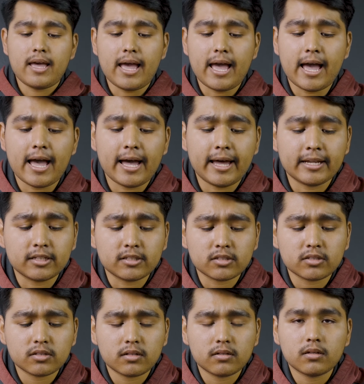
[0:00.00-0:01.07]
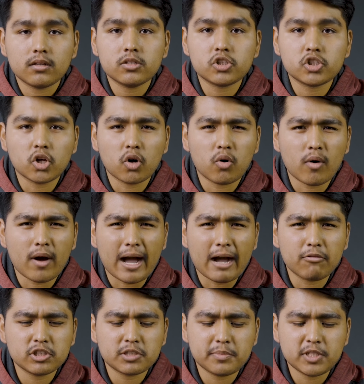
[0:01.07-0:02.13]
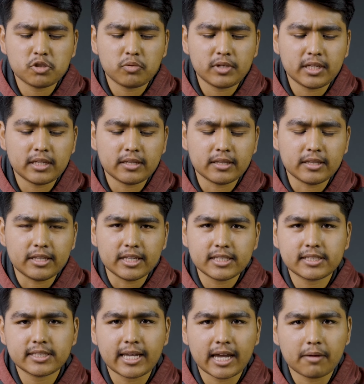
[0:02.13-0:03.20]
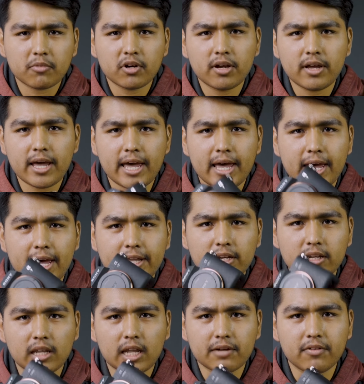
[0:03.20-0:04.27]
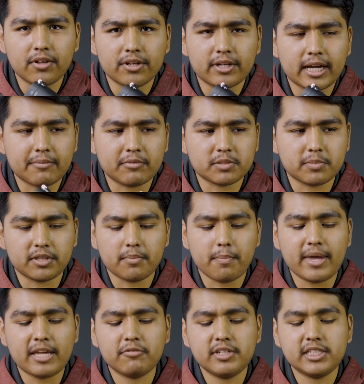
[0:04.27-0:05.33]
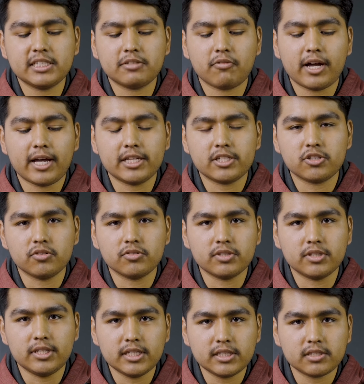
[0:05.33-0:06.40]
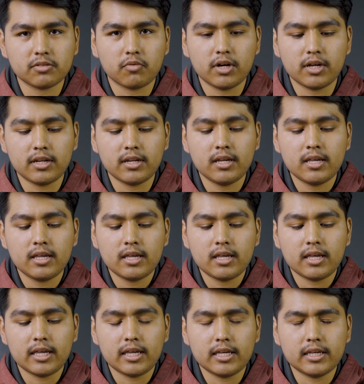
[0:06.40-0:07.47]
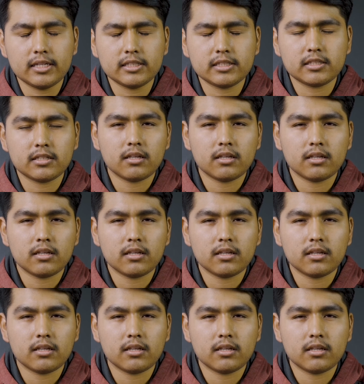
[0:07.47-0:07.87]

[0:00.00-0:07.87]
And so I was between this camera and a lot of other cameras, but the main reason why I chose this one is,